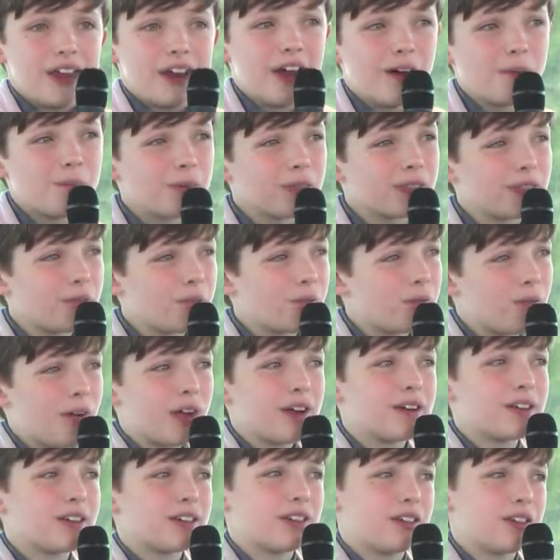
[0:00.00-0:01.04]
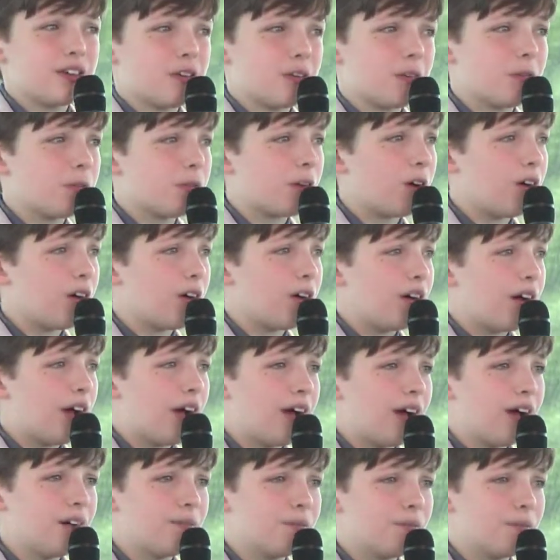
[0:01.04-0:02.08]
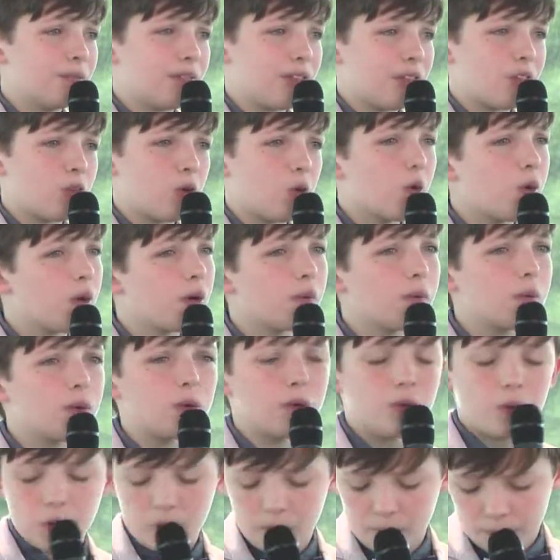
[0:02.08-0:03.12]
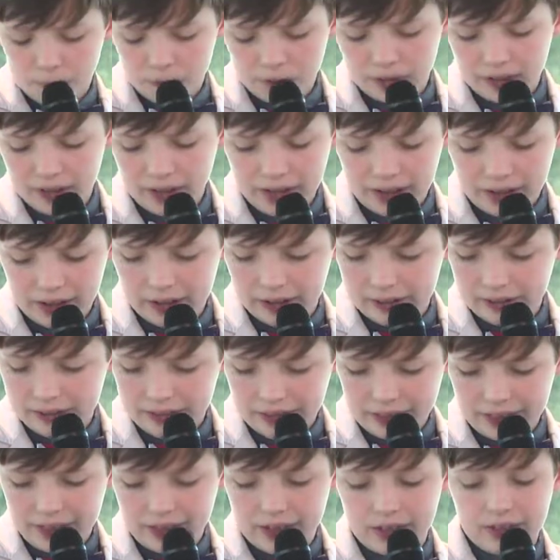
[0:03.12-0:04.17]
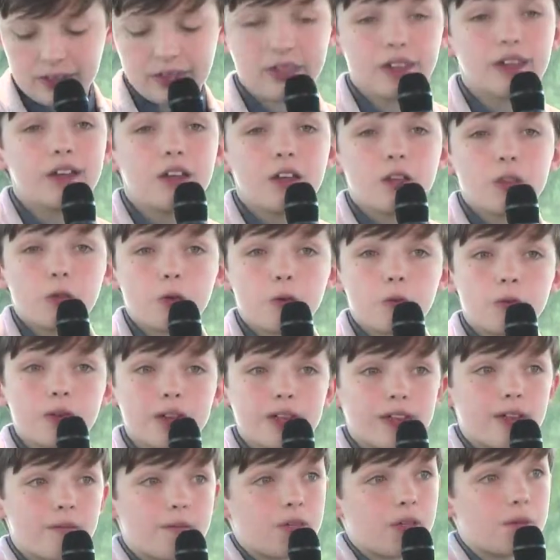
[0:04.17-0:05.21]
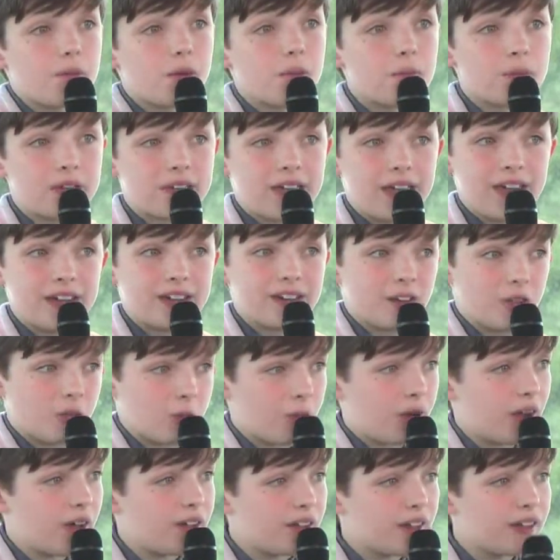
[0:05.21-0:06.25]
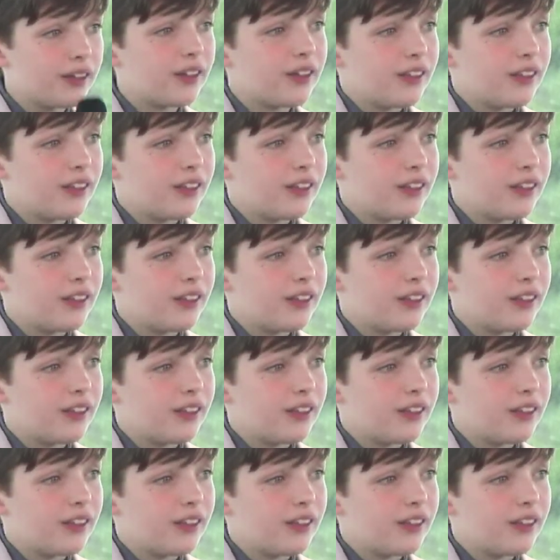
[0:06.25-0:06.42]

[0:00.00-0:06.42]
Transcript: helping them find a cure for this horrible disease. So if we can give them a big hand as well.